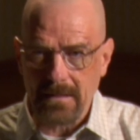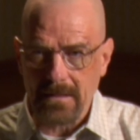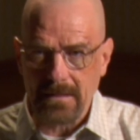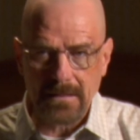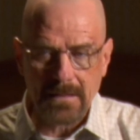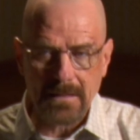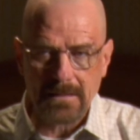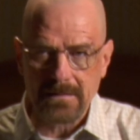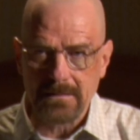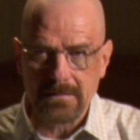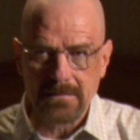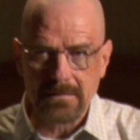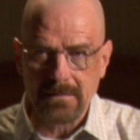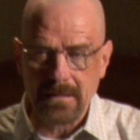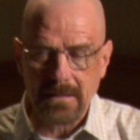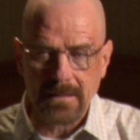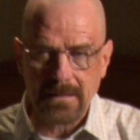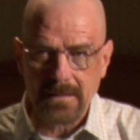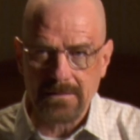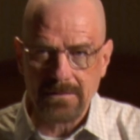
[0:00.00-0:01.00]
I guess
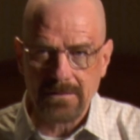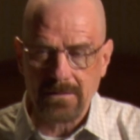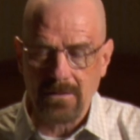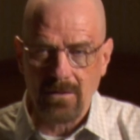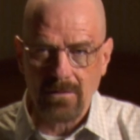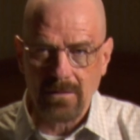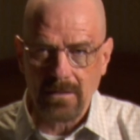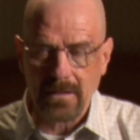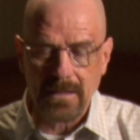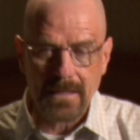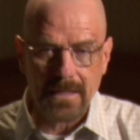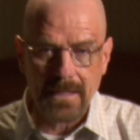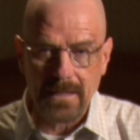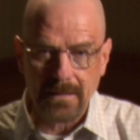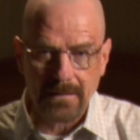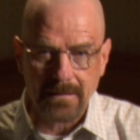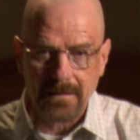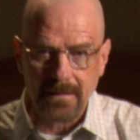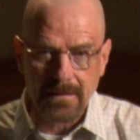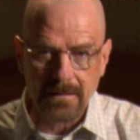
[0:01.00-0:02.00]
you call it a
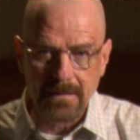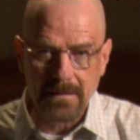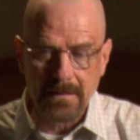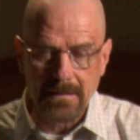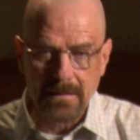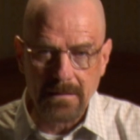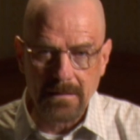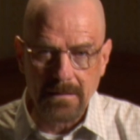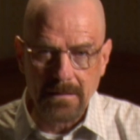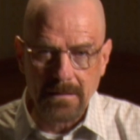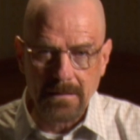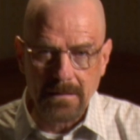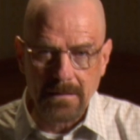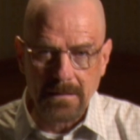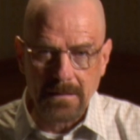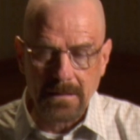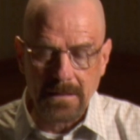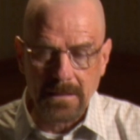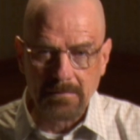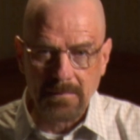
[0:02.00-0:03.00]
hit,
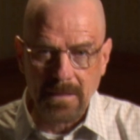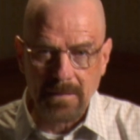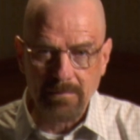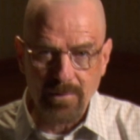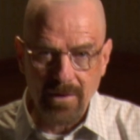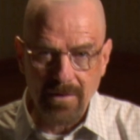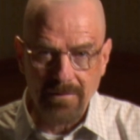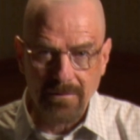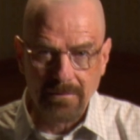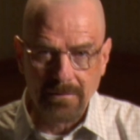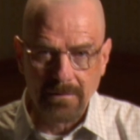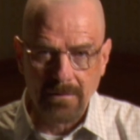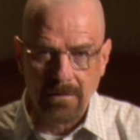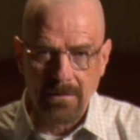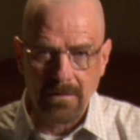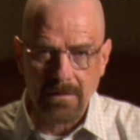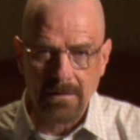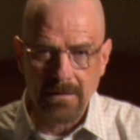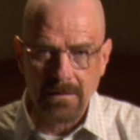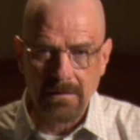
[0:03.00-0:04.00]
on my
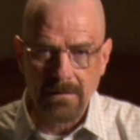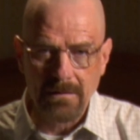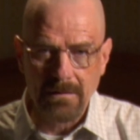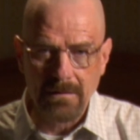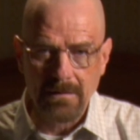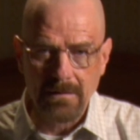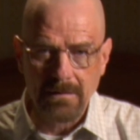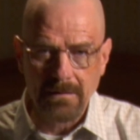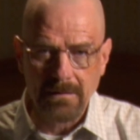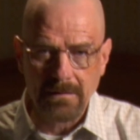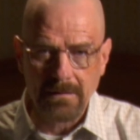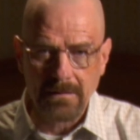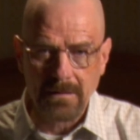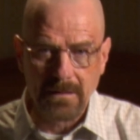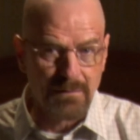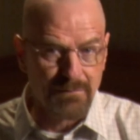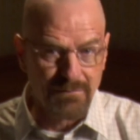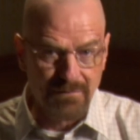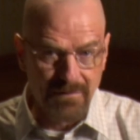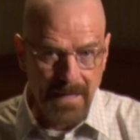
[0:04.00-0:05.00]
brother-in-law.
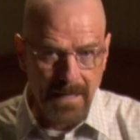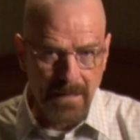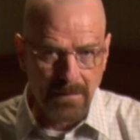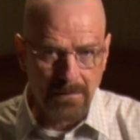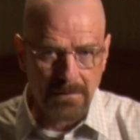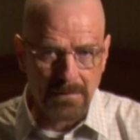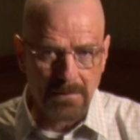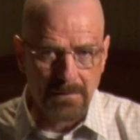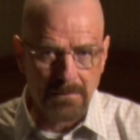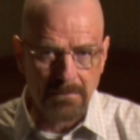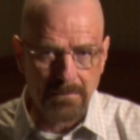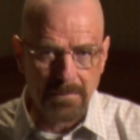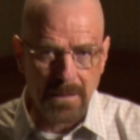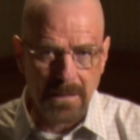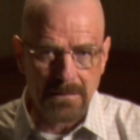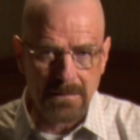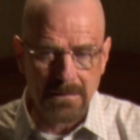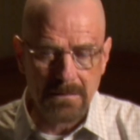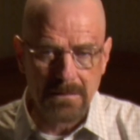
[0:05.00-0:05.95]
And it failed, but